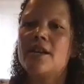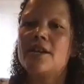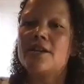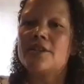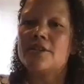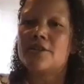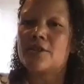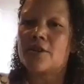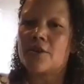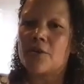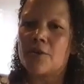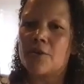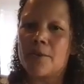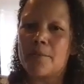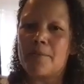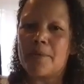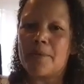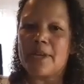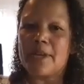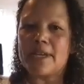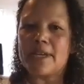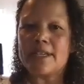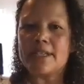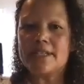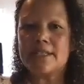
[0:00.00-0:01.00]
So the
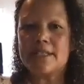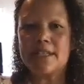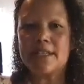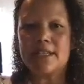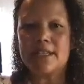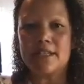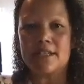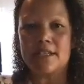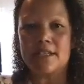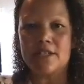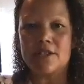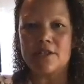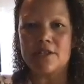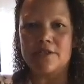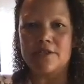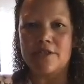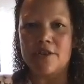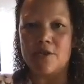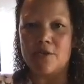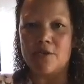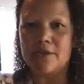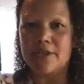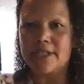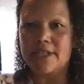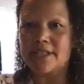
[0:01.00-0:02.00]
biggest thing that you'll
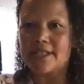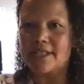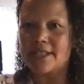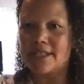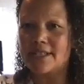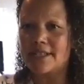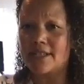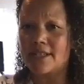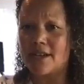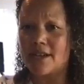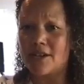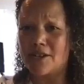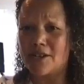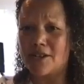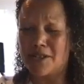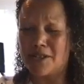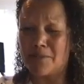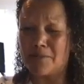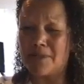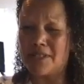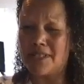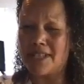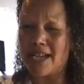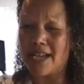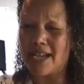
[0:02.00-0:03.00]
notice is there are
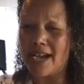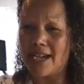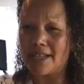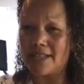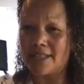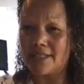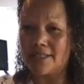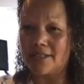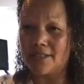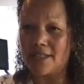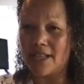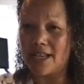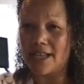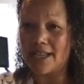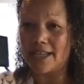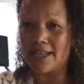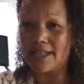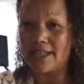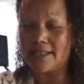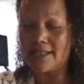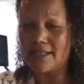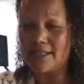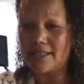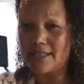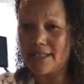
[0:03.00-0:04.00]
some dotted
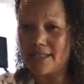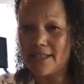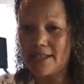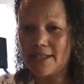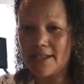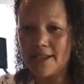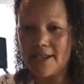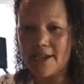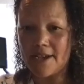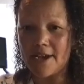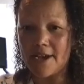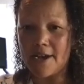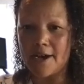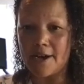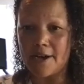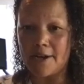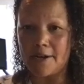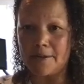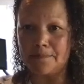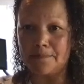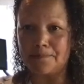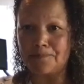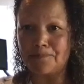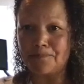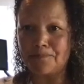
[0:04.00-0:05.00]
lines.
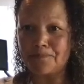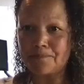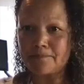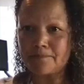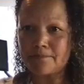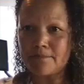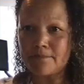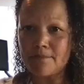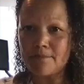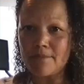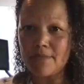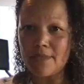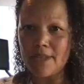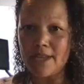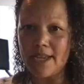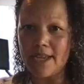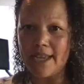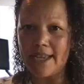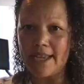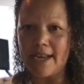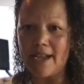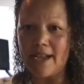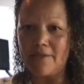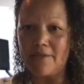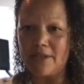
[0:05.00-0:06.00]
And
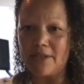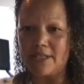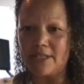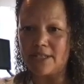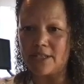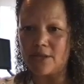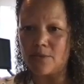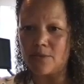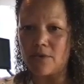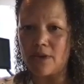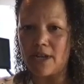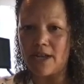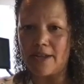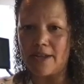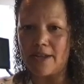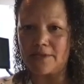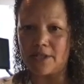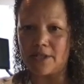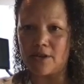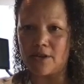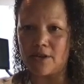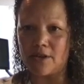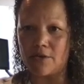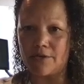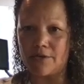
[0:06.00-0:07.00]
obviously we'll have
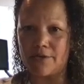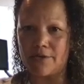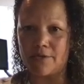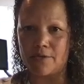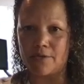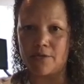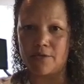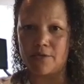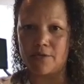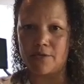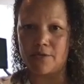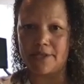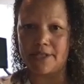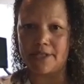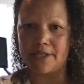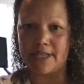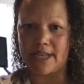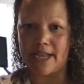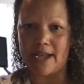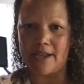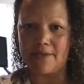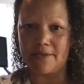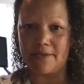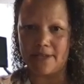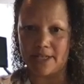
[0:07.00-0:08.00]
to go through with
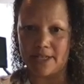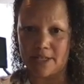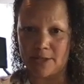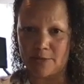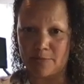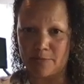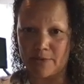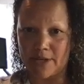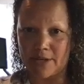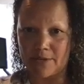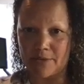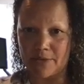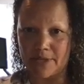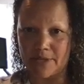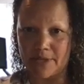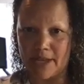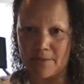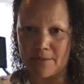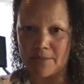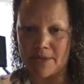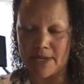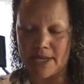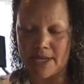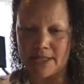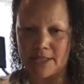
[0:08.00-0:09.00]
staff and explain what
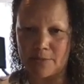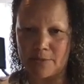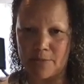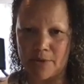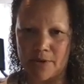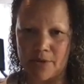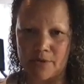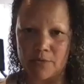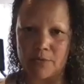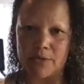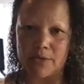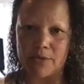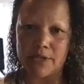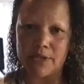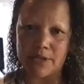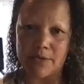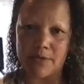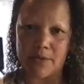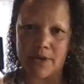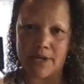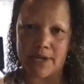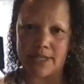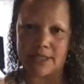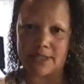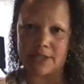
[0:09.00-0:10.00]
that means. But really
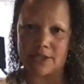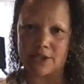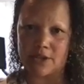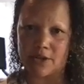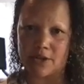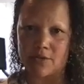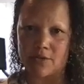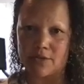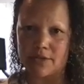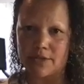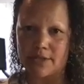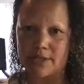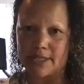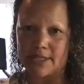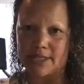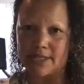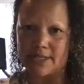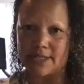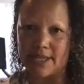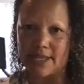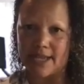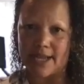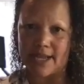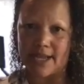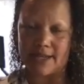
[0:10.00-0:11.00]
what it shows is
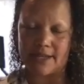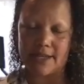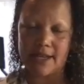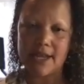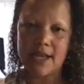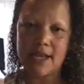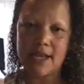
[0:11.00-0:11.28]
that